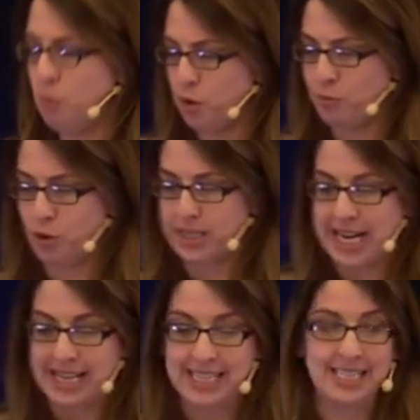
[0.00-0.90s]
more and more
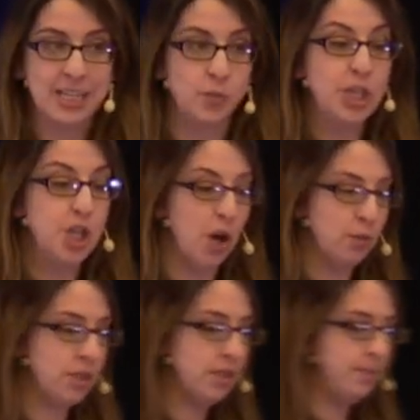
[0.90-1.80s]
data that says we
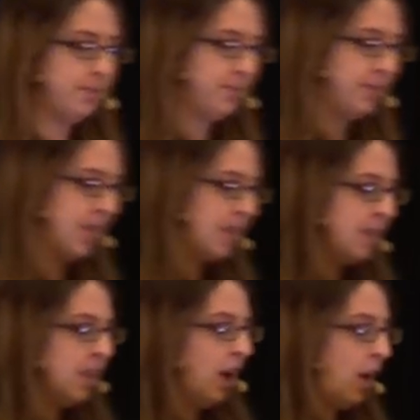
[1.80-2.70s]
don't.
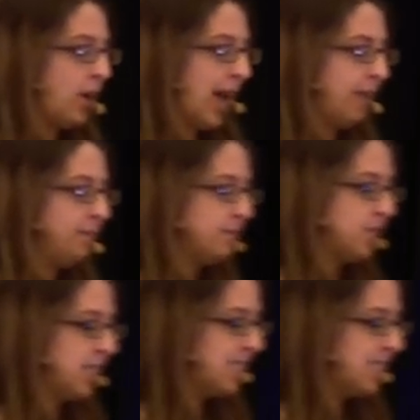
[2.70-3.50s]
Okay, so